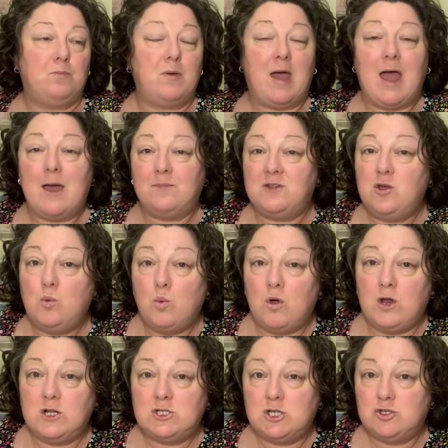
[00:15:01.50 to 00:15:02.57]
perhaps you
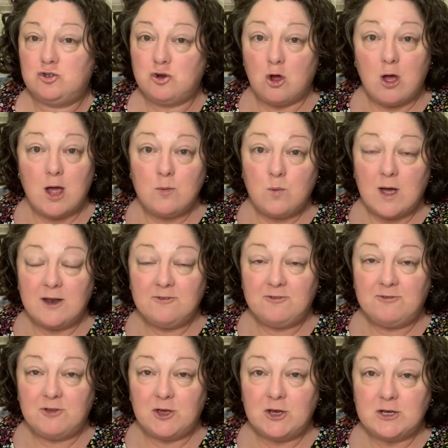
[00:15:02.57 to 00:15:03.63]
wanted to try one
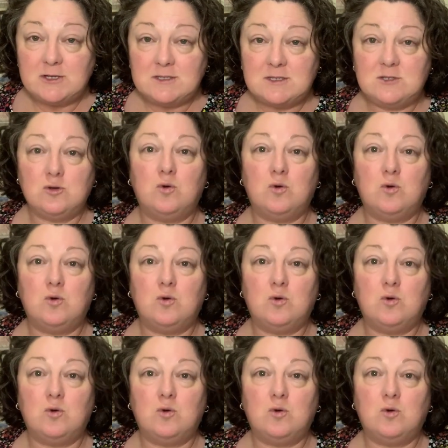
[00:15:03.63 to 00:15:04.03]
first,